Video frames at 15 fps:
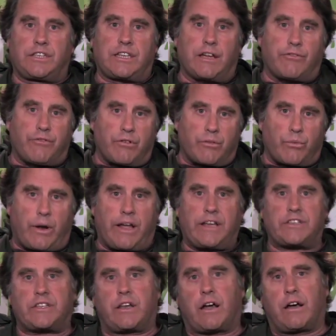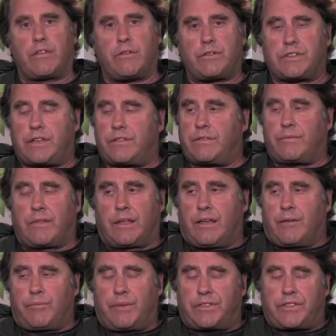different ways than others, and
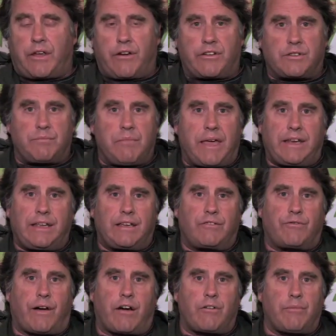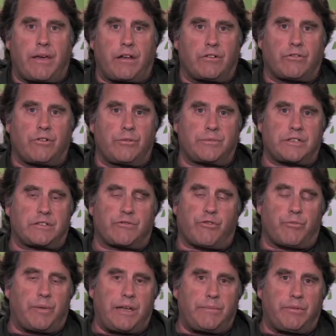but there are as many environmental groups as
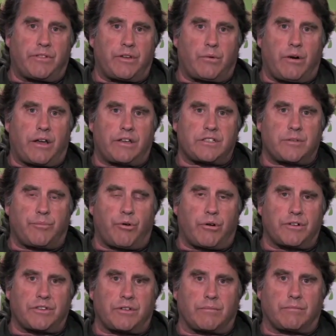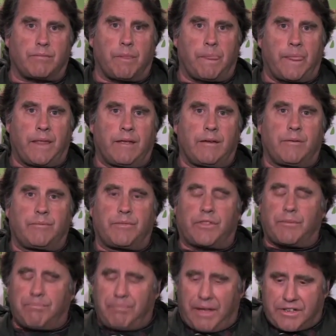for people that want to support them.
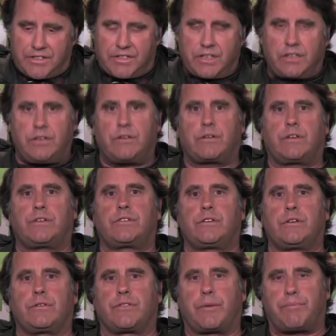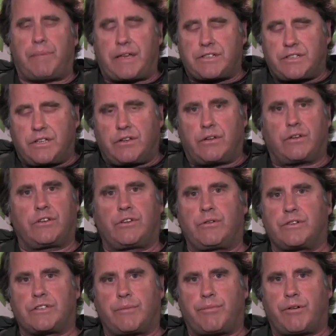The best thing you can do, the best thing you can
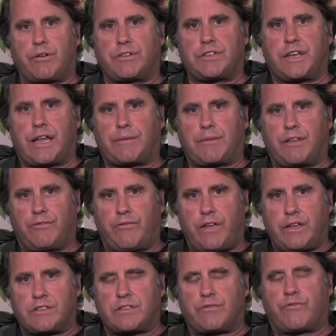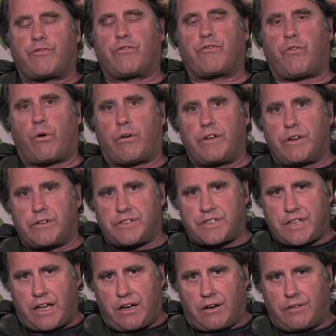do as a person, I'm convinced, for
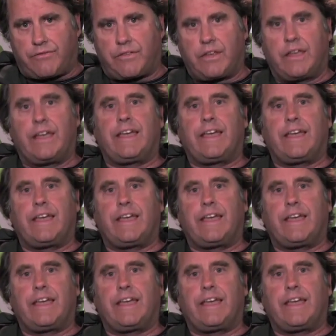yourself,